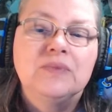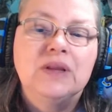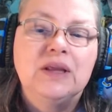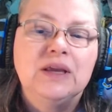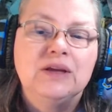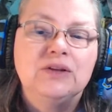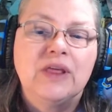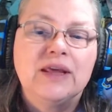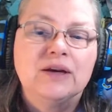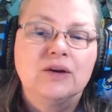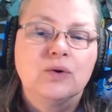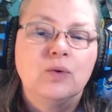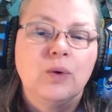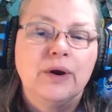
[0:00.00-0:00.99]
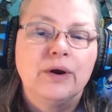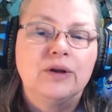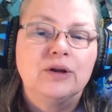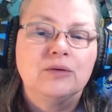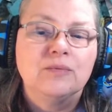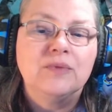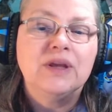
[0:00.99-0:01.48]
in that
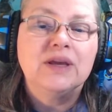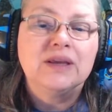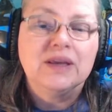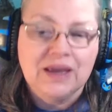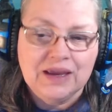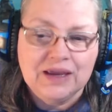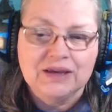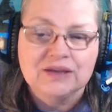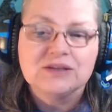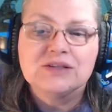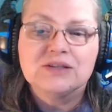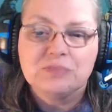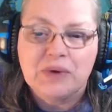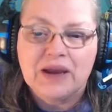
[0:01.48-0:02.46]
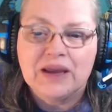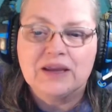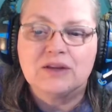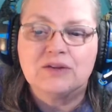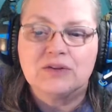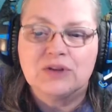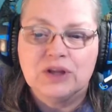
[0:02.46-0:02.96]
aquarium. It can
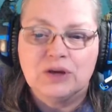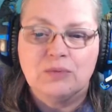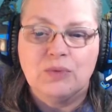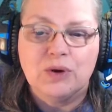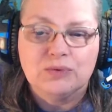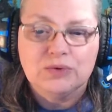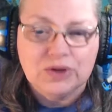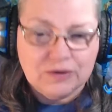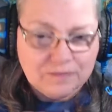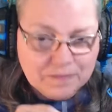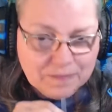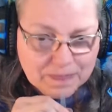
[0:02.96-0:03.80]
spike the ammonia.